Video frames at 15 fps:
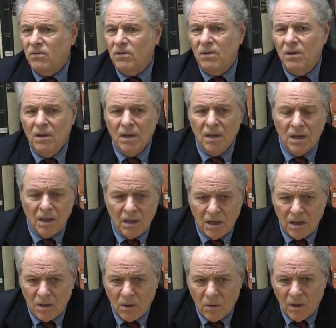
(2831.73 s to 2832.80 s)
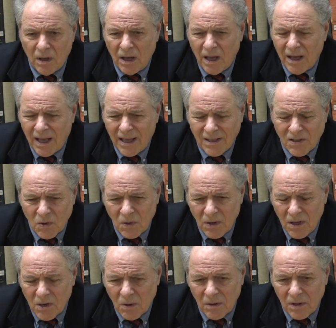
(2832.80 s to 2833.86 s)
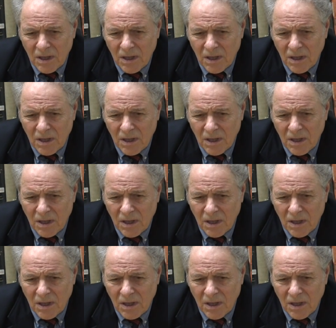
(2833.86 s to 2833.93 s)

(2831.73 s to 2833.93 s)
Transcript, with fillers: And, you know, so, you know,